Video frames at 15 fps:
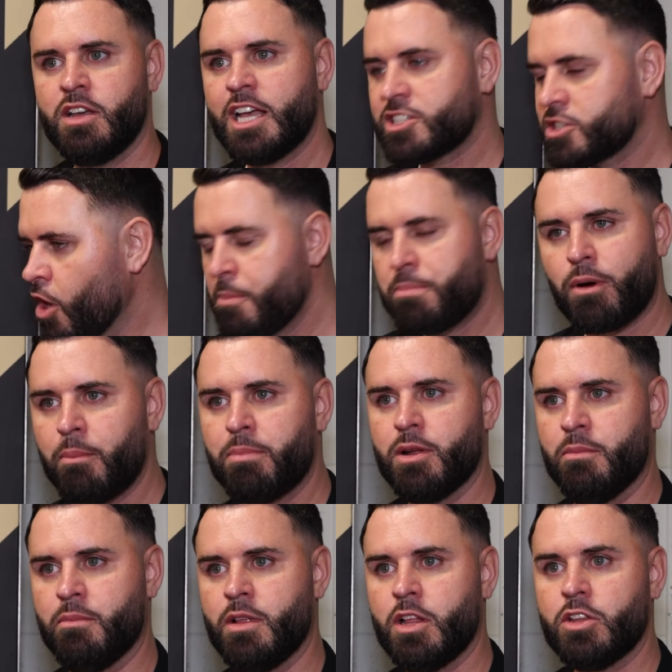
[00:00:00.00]
It's no
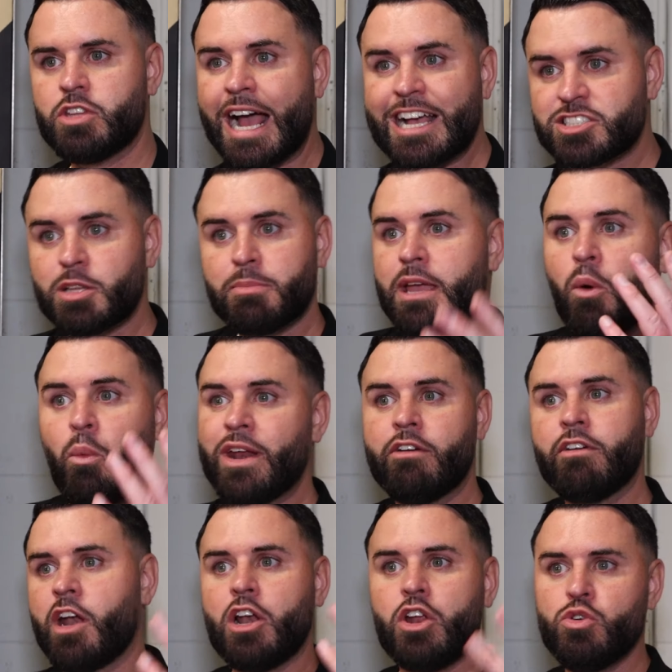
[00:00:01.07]
problem. There has to be a
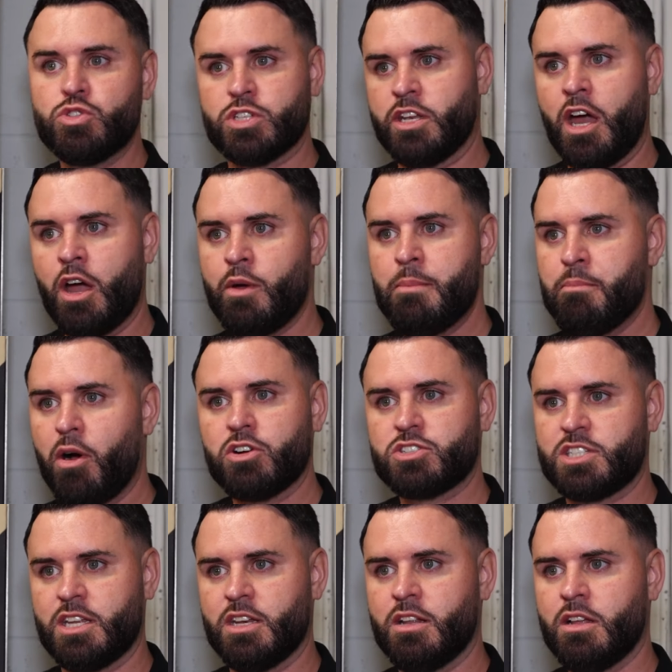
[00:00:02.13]
winner and a loser, no, in
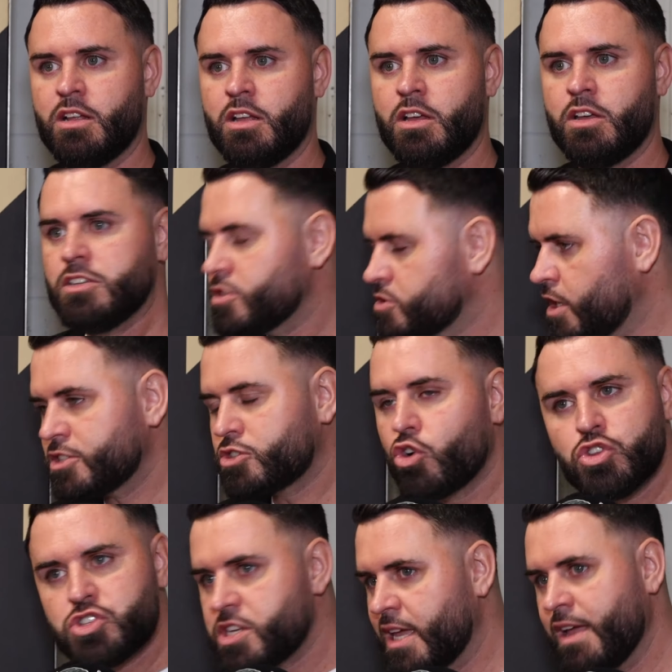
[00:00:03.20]
boxing. it's, it's
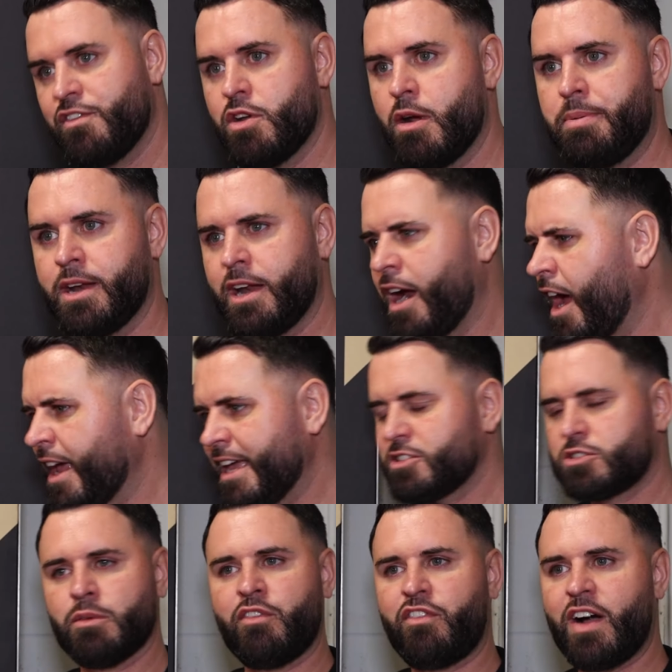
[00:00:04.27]
good to give your opinion. I get
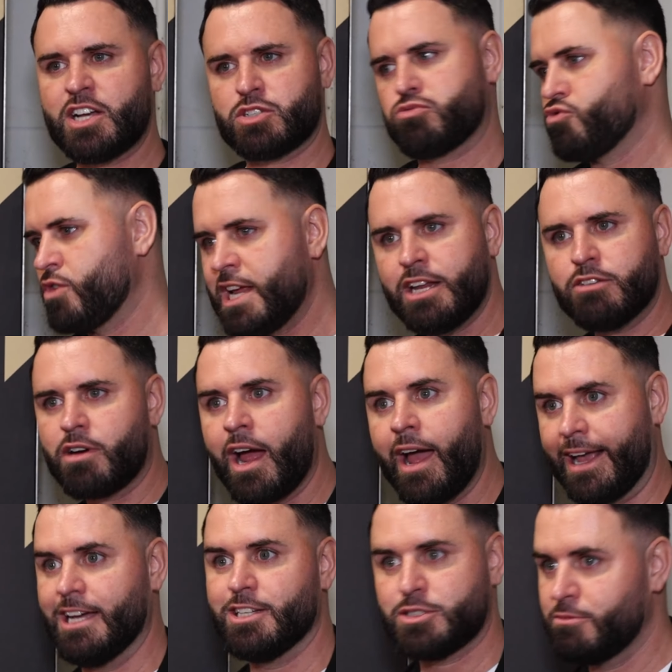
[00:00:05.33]
some fights really right,
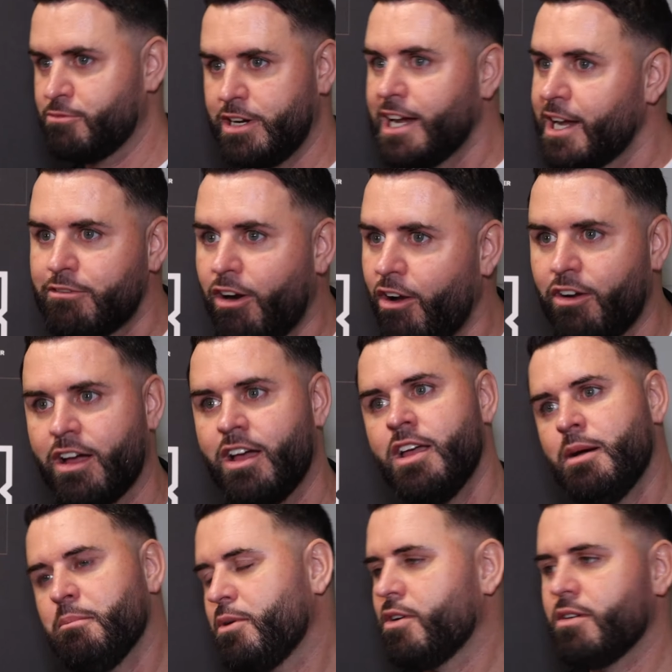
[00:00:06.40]
I get some really wrong,
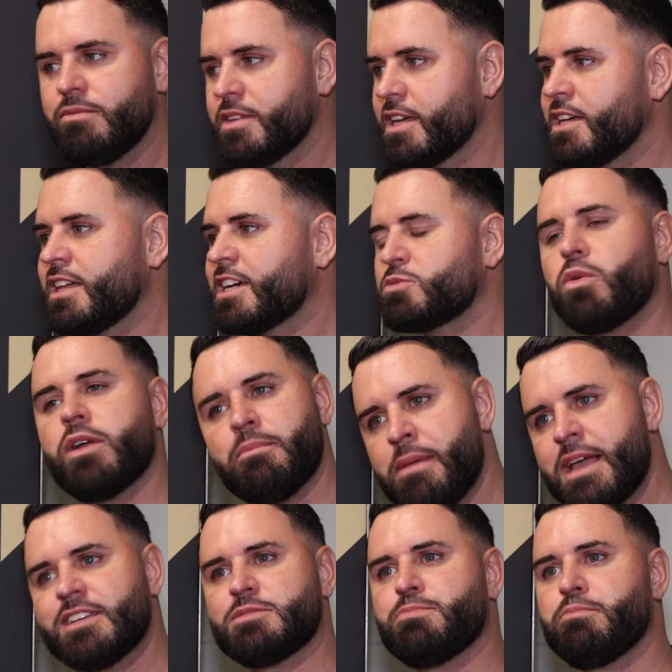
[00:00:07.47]
but that's what
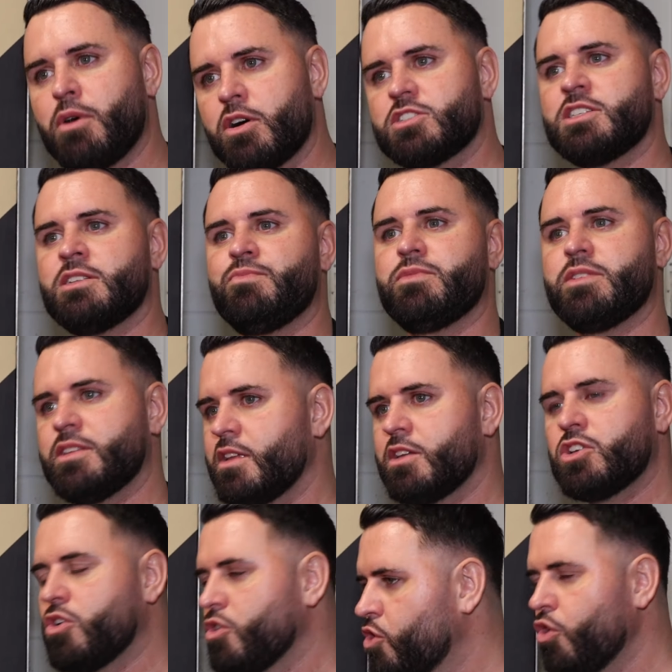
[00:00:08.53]
makes boxing
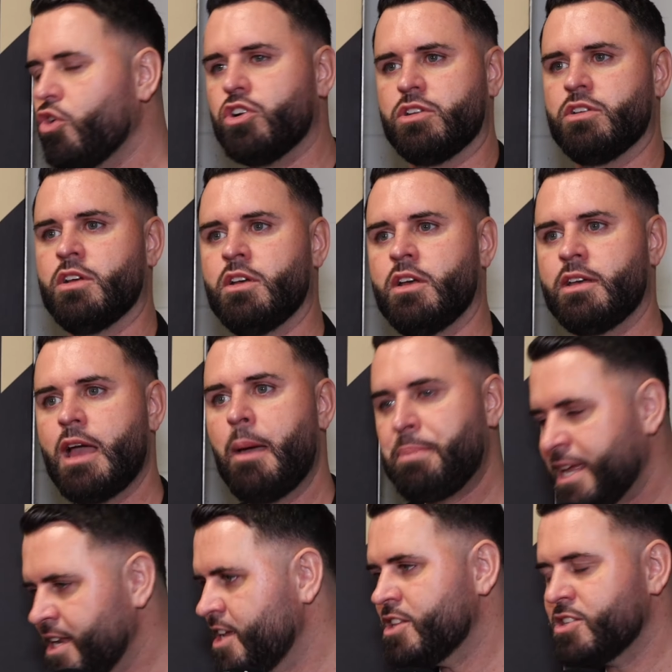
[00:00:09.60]
good.
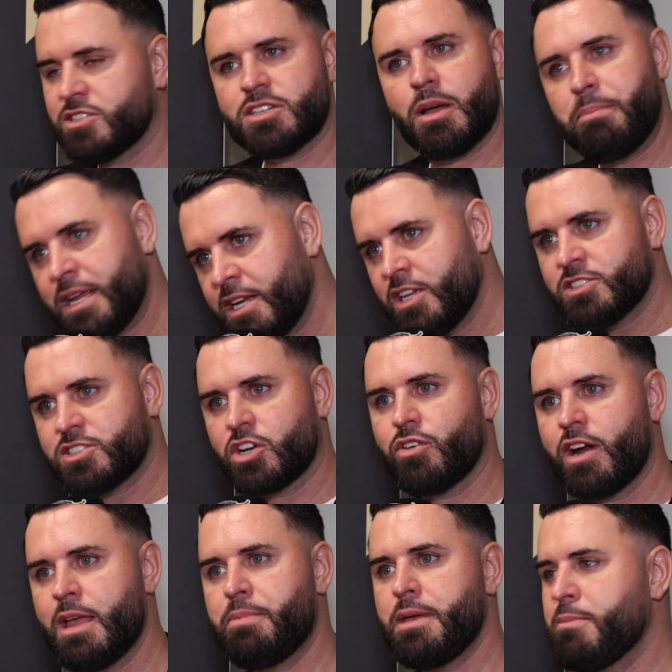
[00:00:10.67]
Opinions, opinions are great.